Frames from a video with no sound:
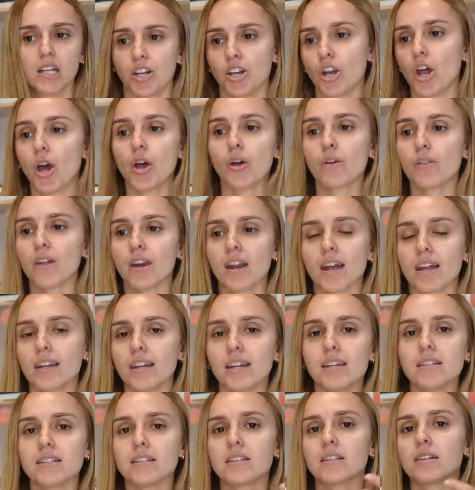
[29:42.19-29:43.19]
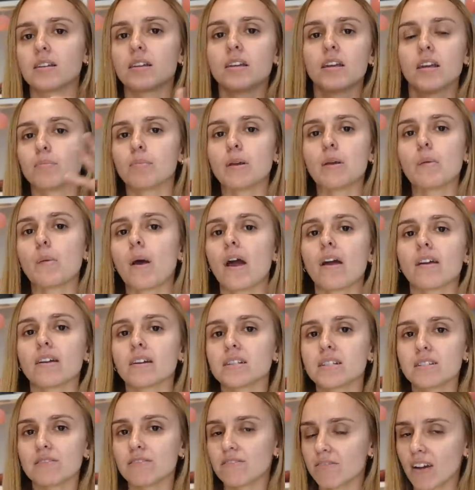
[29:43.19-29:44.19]
know that I need to be wearing
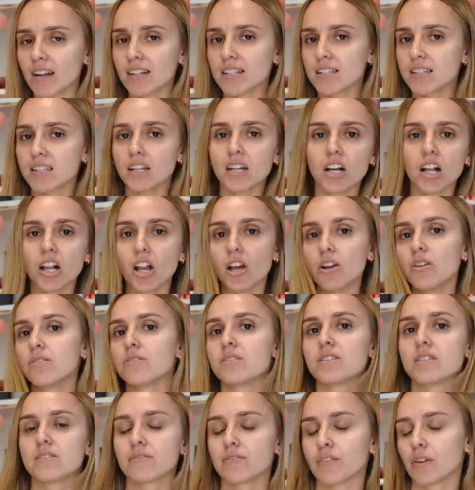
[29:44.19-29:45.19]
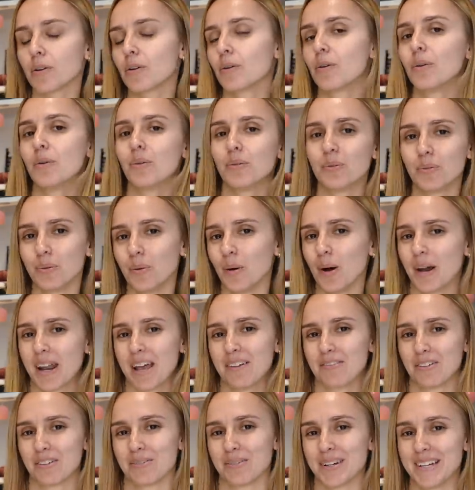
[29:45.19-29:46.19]
some fancier clothes for
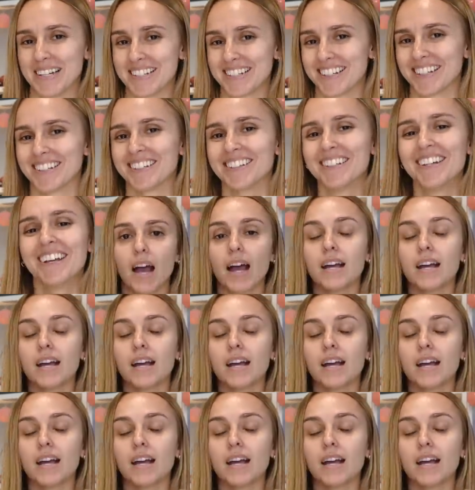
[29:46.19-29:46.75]
whatever reason.